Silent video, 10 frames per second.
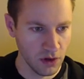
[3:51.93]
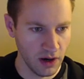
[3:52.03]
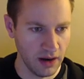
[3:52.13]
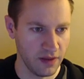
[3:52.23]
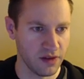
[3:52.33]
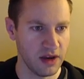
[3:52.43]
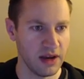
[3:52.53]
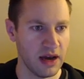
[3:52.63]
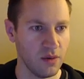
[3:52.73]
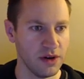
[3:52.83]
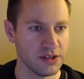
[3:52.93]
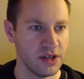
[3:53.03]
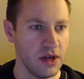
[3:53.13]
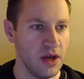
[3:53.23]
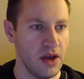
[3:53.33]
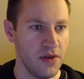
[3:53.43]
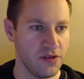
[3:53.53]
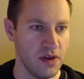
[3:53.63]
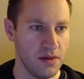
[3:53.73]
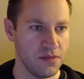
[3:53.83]
All right, let's get into how it works. There's
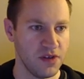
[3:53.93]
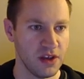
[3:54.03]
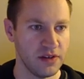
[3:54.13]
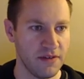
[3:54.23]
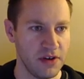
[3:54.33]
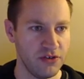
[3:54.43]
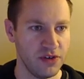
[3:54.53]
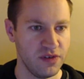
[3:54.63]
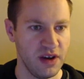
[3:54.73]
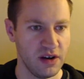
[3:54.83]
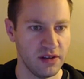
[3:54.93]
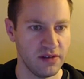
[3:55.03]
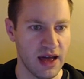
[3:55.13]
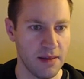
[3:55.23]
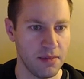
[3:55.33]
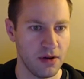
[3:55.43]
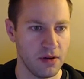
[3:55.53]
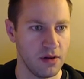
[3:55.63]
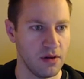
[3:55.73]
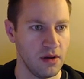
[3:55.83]
some signal definitions here at the top.
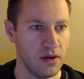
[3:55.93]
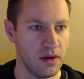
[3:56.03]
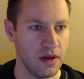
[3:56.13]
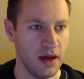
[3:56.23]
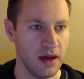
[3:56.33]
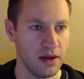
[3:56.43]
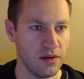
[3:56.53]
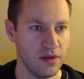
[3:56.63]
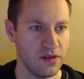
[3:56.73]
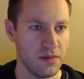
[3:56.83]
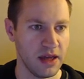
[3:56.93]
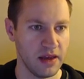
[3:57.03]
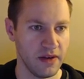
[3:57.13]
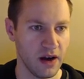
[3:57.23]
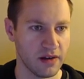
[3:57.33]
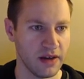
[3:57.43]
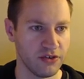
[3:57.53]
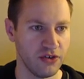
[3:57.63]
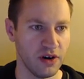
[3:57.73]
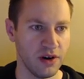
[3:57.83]
Uh, this is the beginning of the
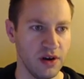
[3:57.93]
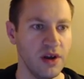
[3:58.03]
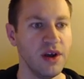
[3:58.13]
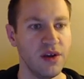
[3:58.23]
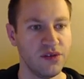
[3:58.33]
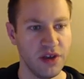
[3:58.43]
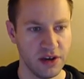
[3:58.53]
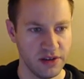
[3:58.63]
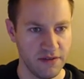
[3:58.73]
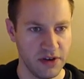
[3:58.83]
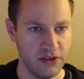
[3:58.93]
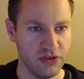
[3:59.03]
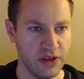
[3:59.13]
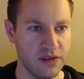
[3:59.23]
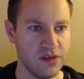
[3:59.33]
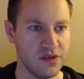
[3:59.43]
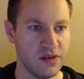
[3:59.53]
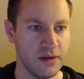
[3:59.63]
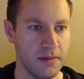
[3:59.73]
architecture, signal definitions,